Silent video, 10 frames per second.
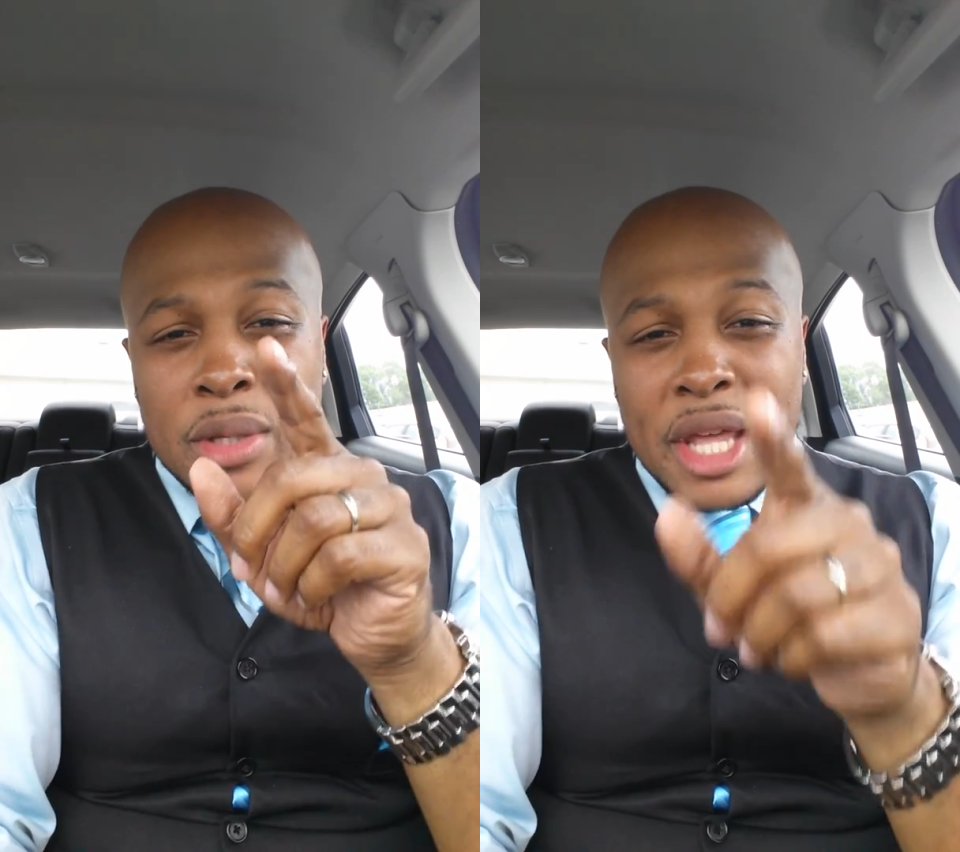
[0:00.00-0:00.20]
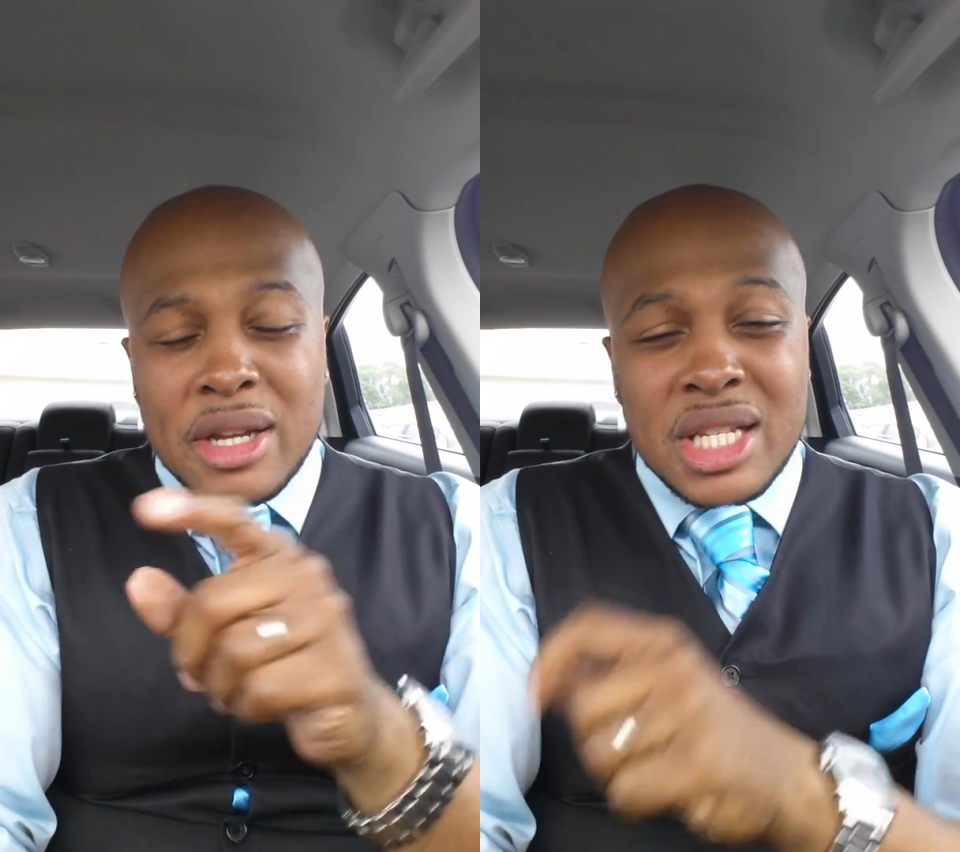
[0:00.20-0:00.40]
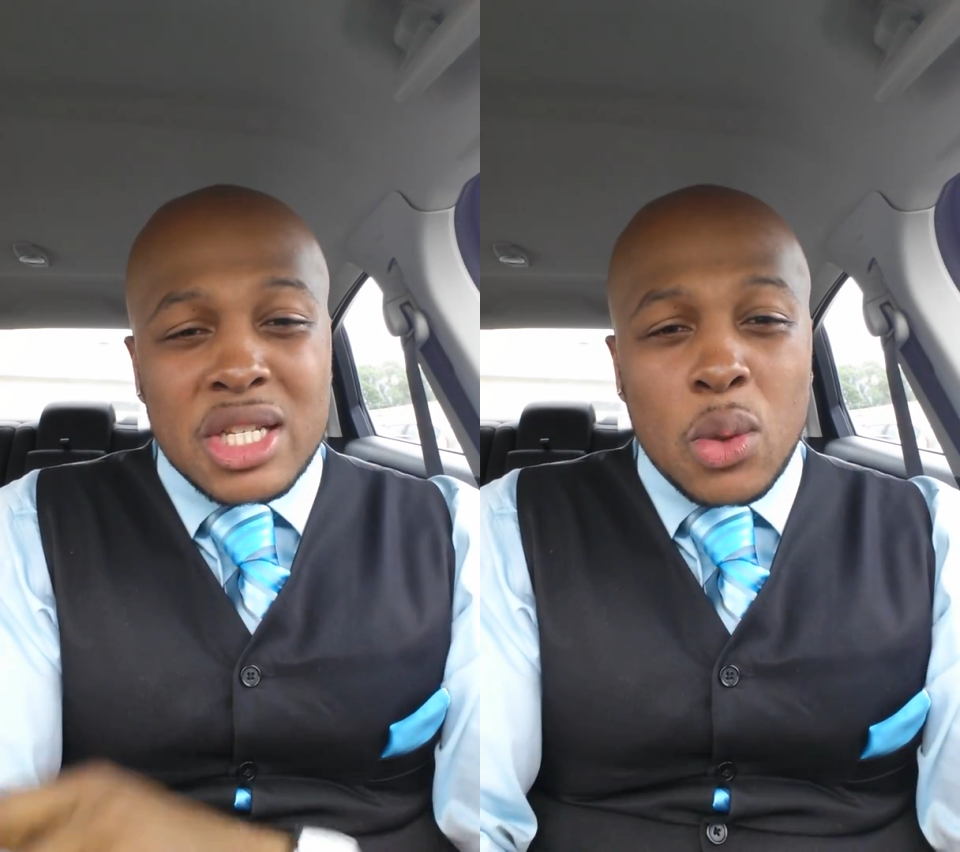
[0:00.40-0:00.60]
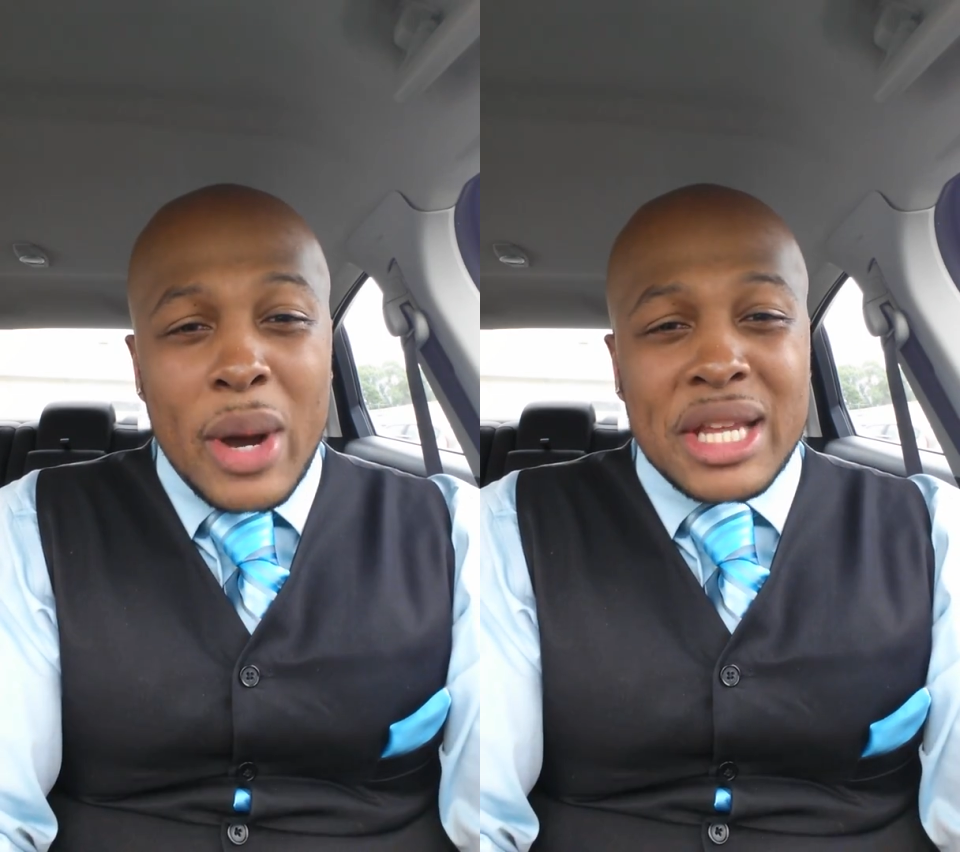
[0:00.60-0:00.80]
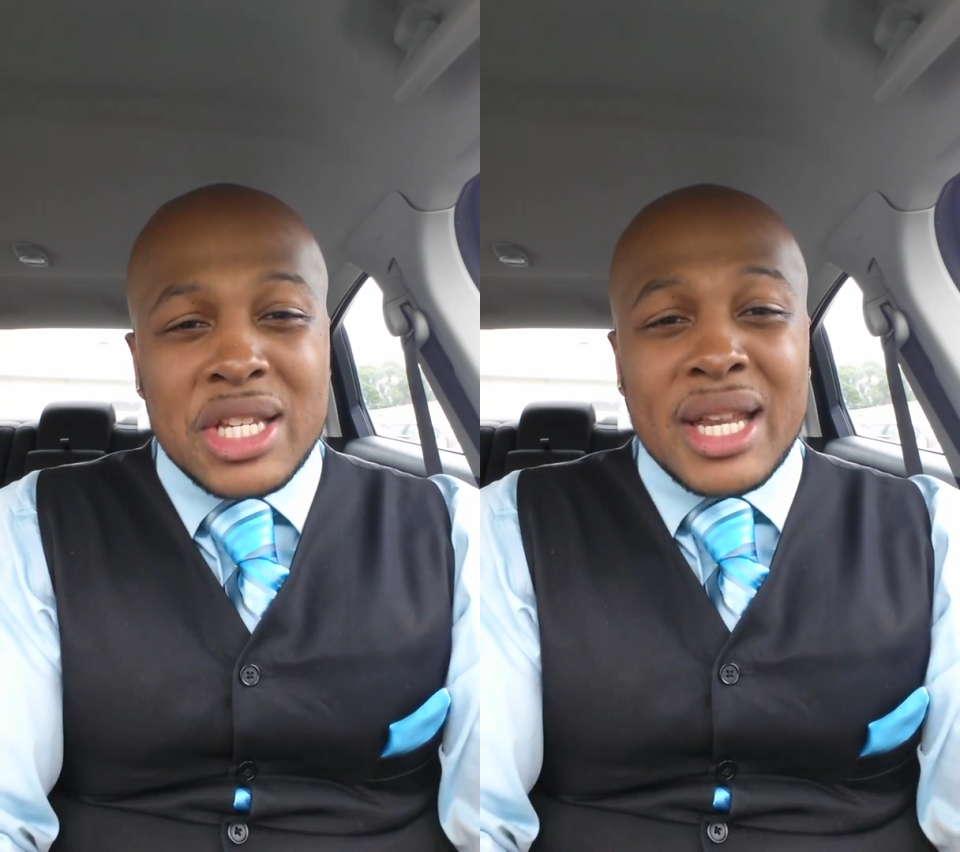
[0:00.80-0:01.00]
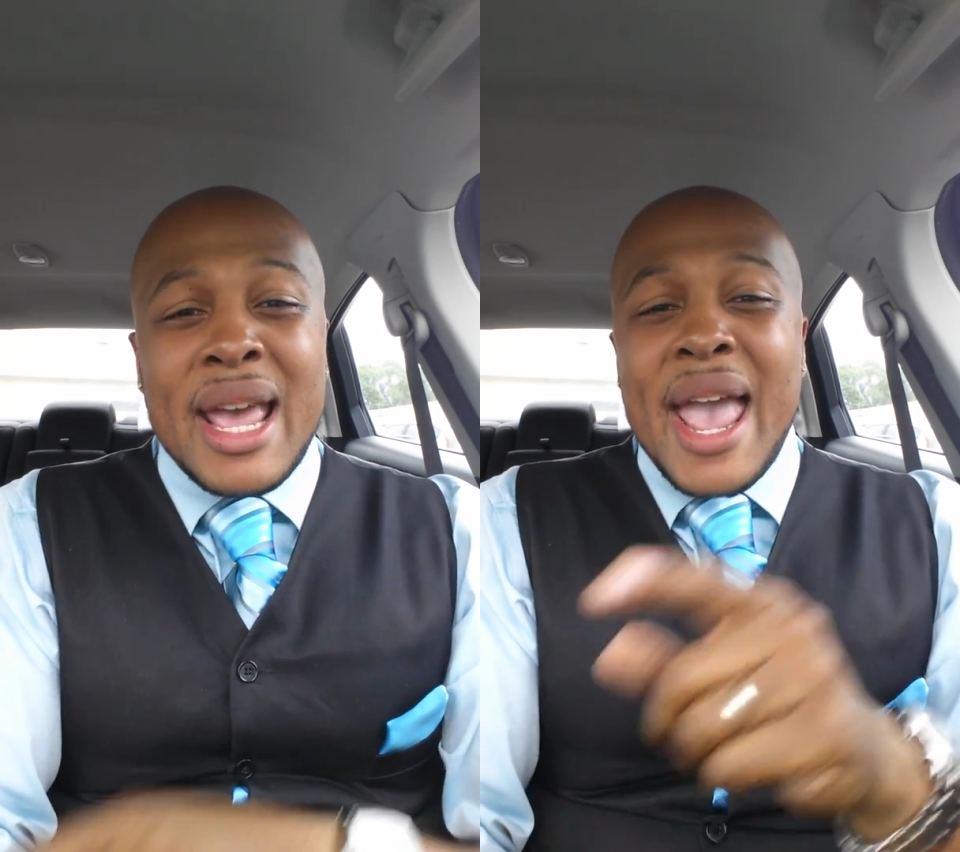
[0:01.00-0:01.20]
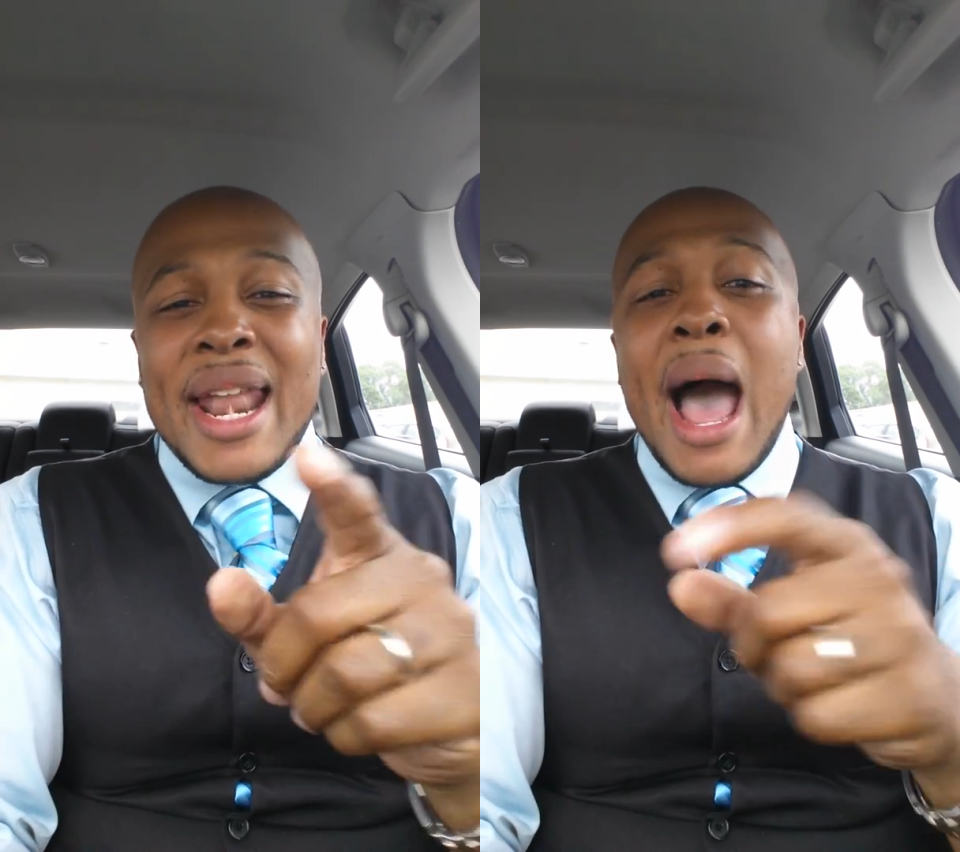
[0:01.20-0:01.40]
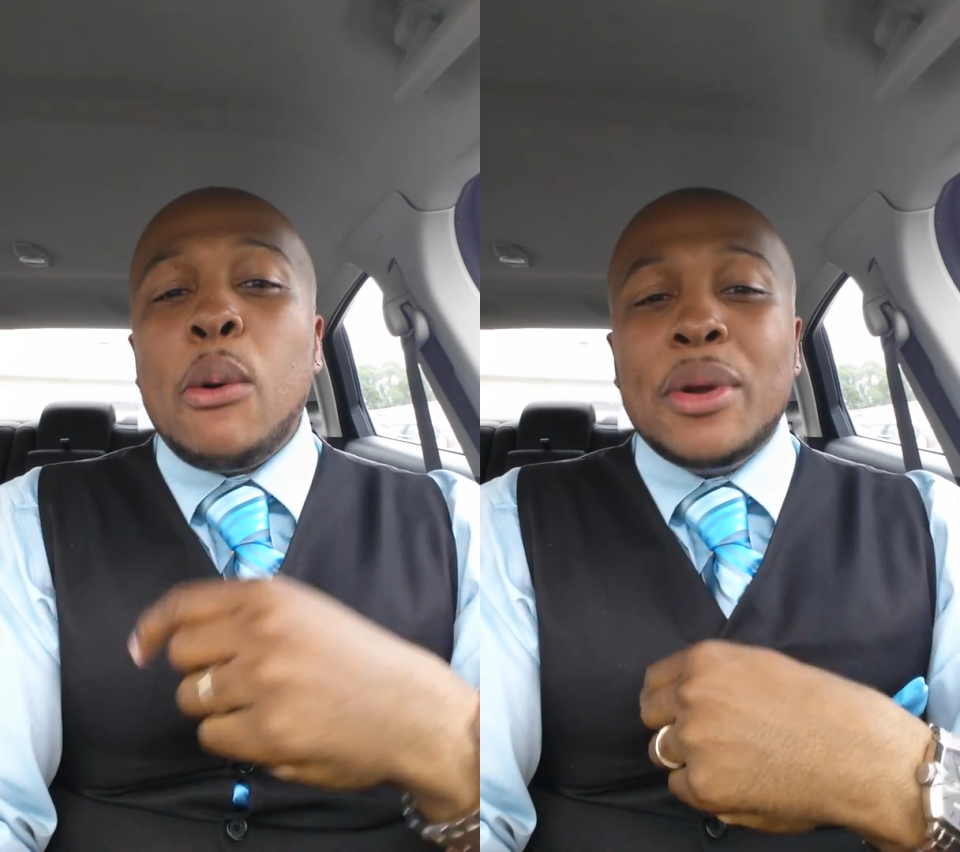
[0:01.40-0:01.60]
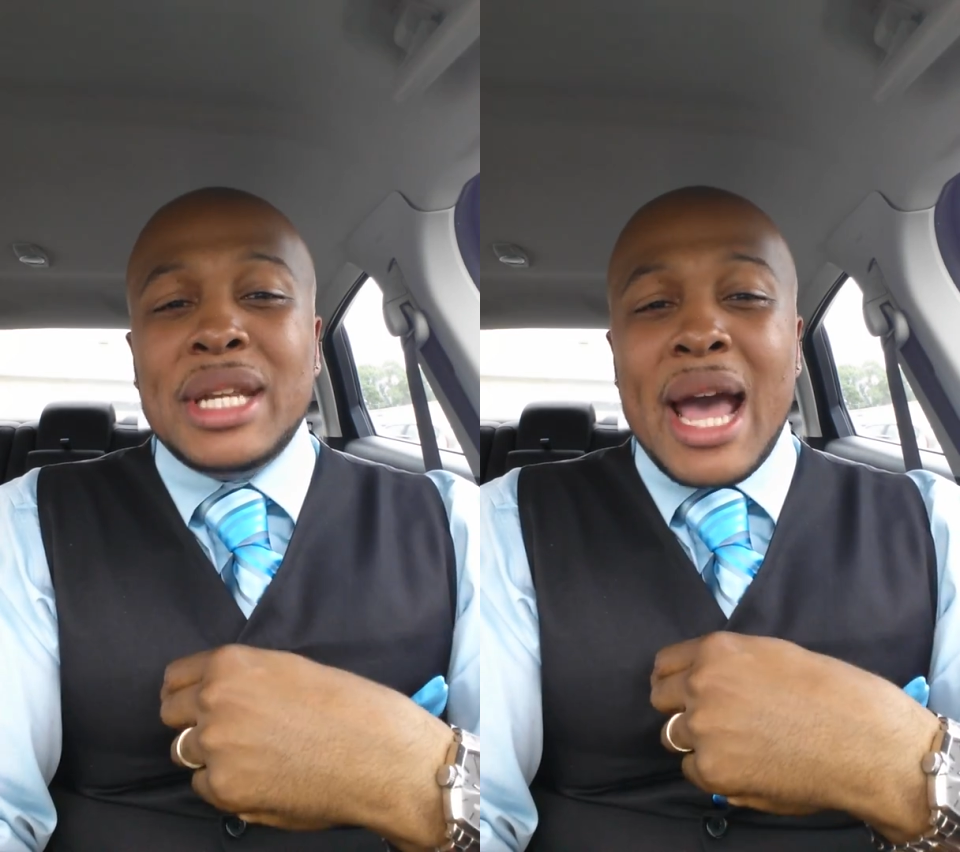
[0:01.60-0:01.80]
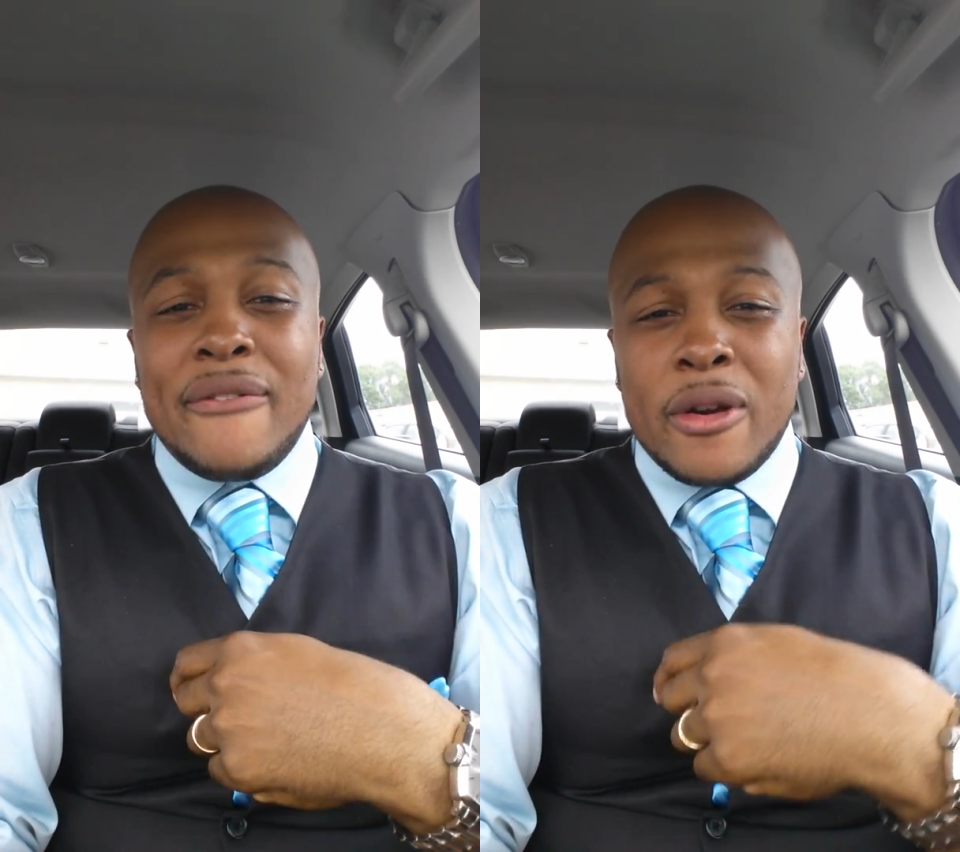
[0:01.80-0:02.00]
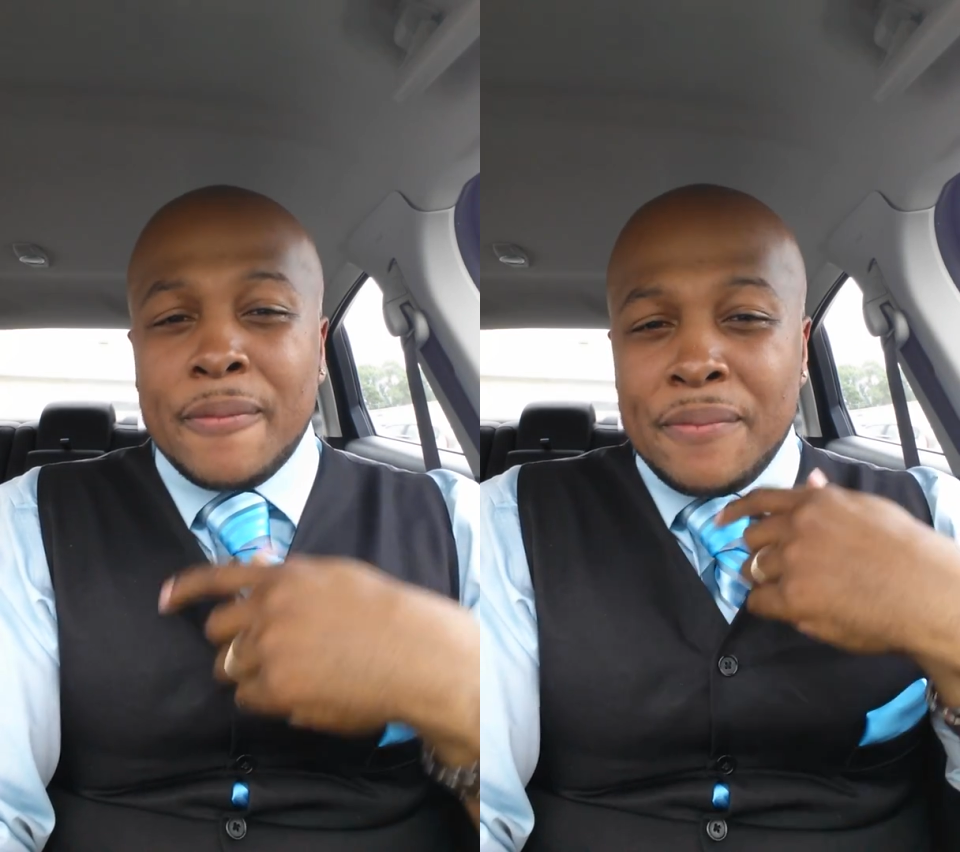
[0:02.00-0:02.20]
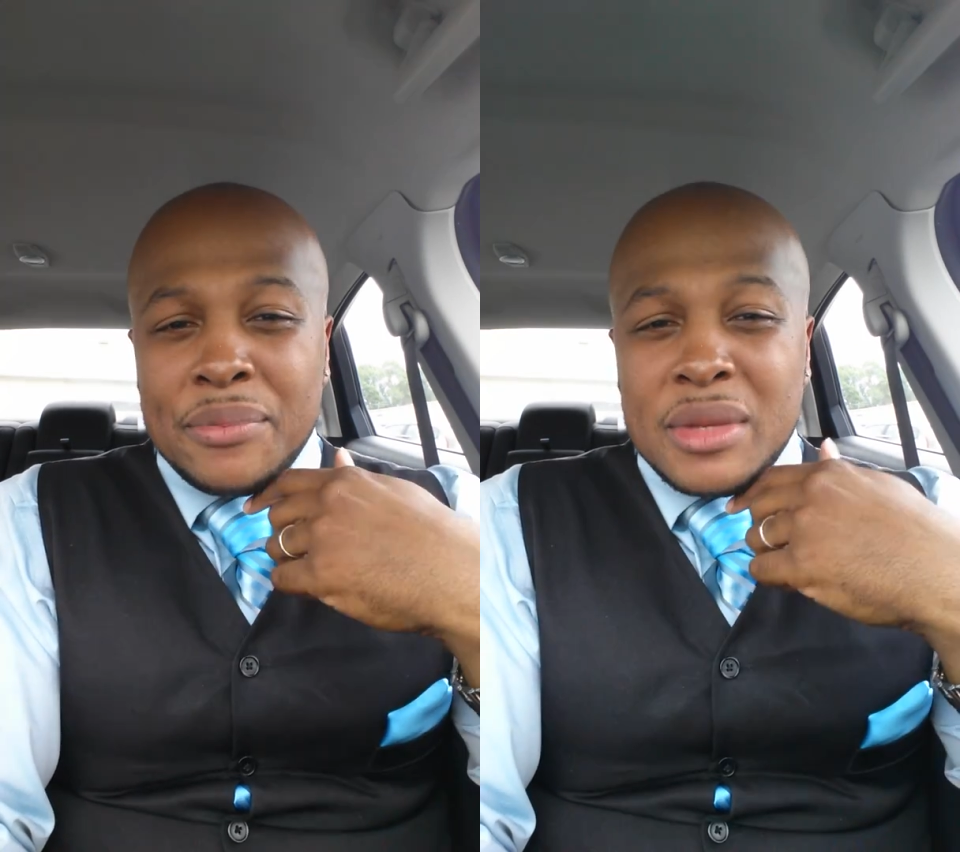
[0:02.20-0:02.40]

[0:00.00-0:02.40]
their situation, and I will never